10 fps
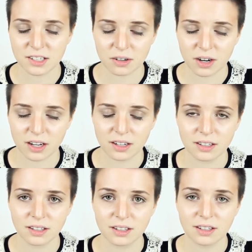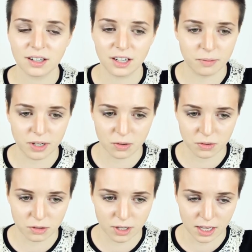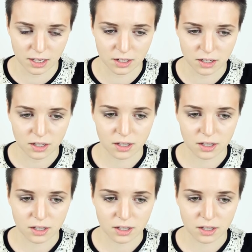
Sorry, I didn't mean to call you a kid.